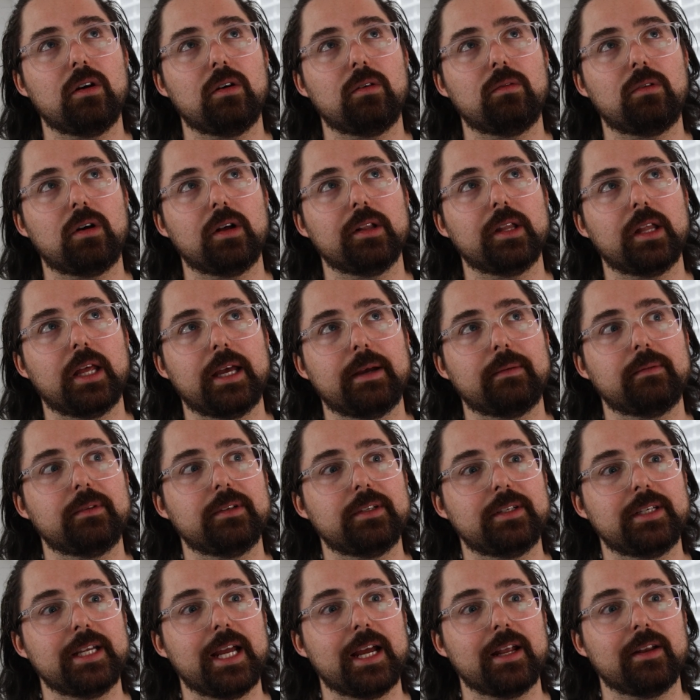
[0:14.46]
what that
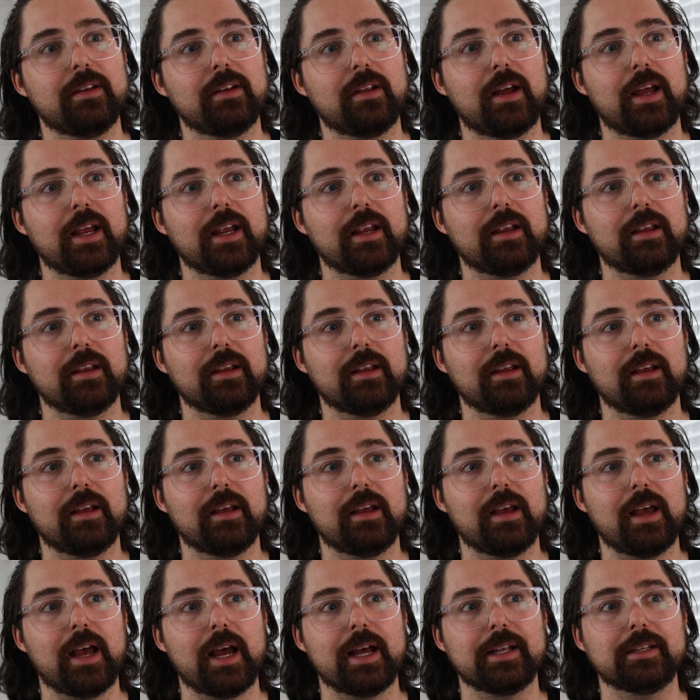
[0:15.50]
would sound like
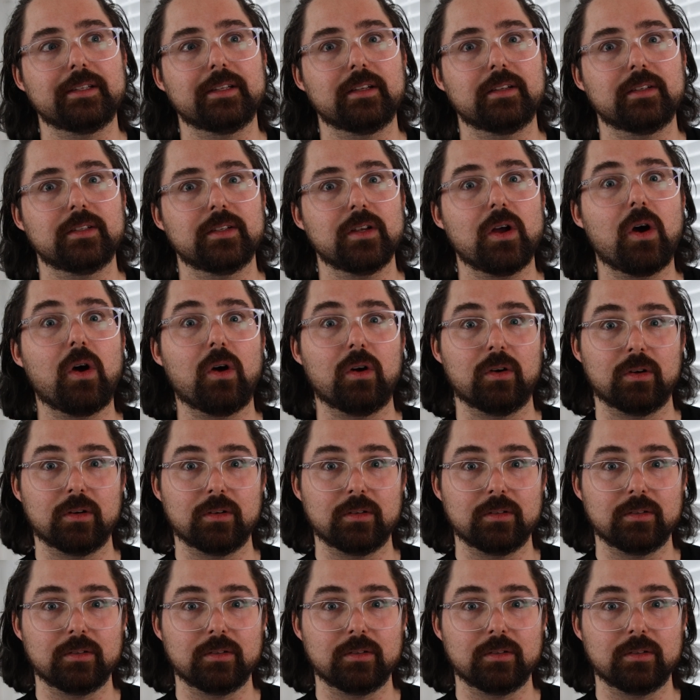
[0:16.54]
as a song.